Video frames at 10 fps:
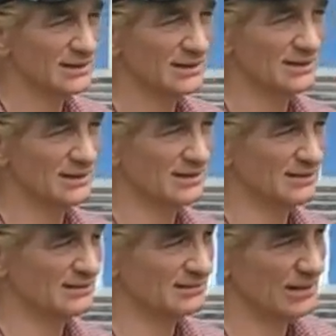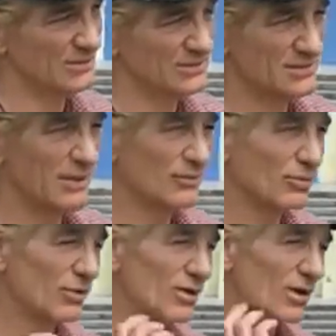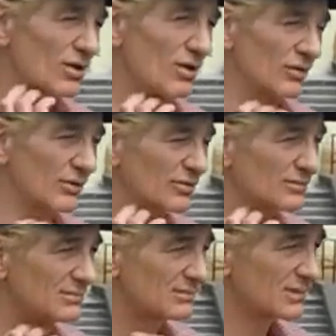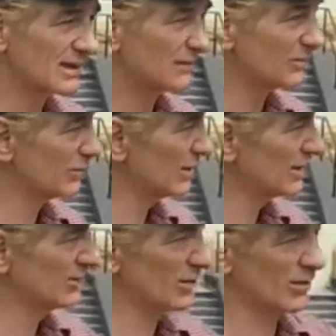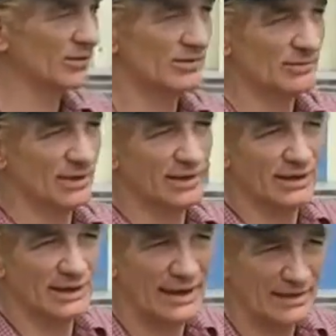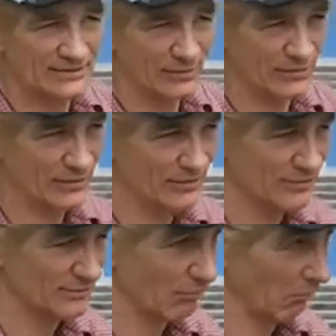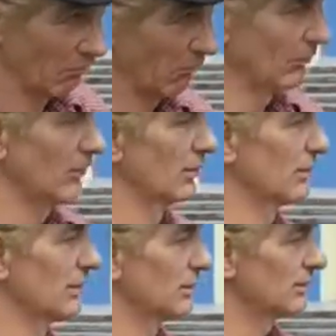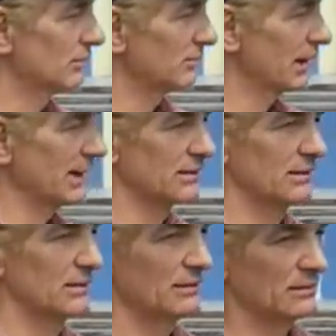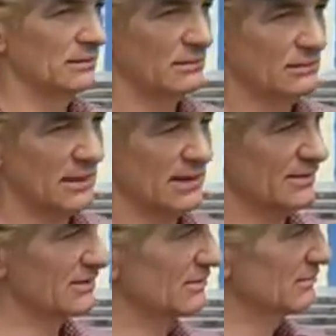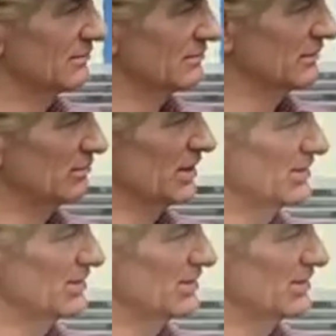and that would burn a lot longer. And then one day, my mother said, "I'm going to get a gas furnace." Back in the mid